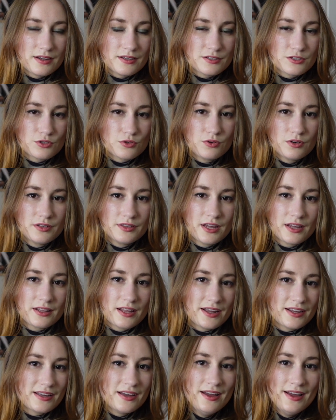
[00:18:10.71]
A sword that
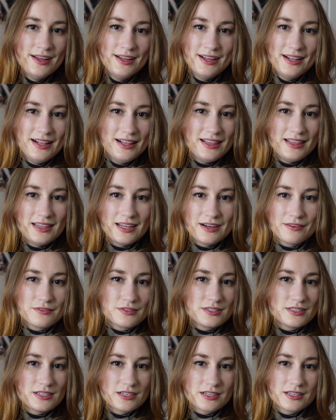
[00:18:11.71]
like
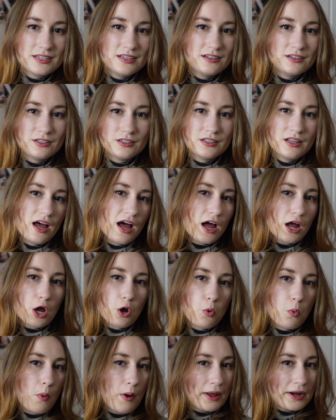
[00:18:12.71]
loves to kill
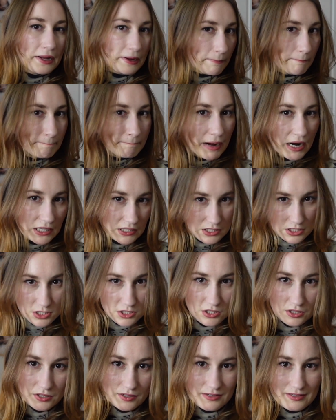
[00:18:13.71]
aquatic
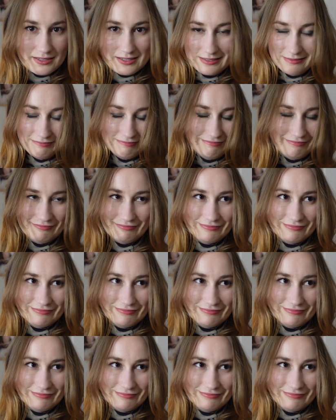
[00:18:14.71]
monsters.